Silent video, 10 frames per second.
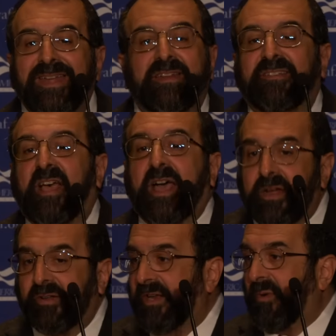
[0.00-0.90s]
and
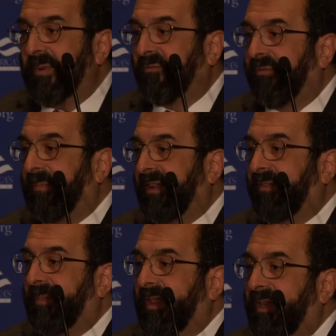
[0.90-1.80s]
entirely a woman's
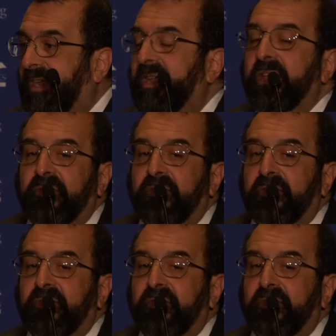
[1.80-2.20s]
responsibility